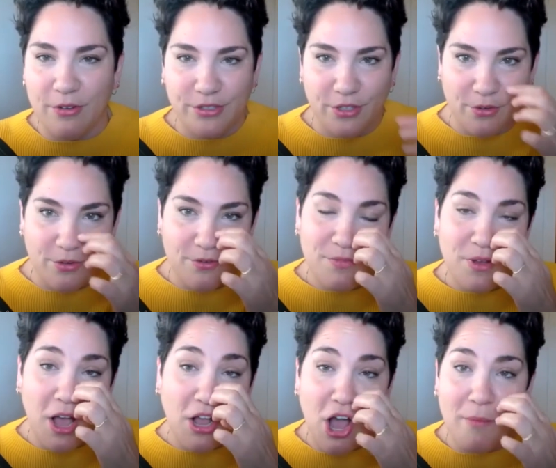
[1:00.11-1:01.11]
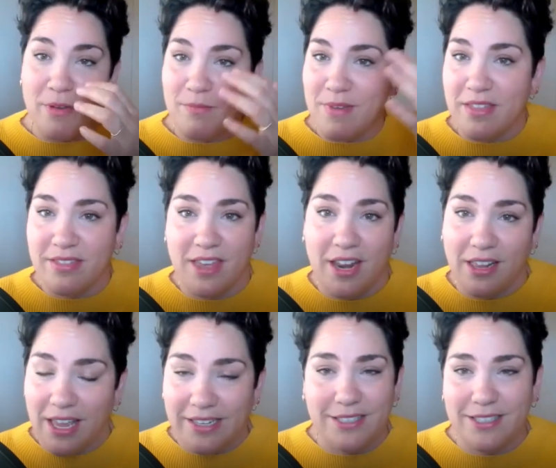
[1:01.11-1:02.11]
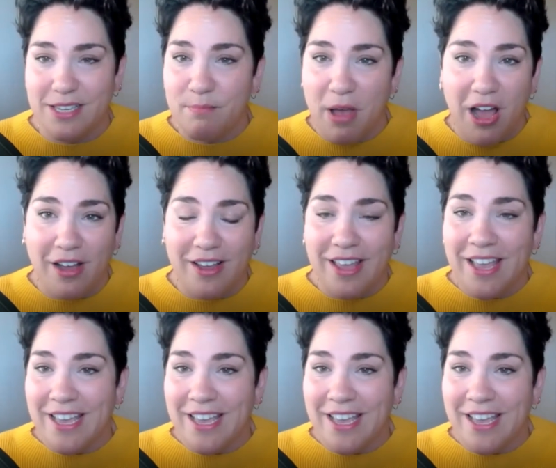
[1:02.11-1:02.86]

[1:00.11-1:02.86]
So a common myth that I like to debunk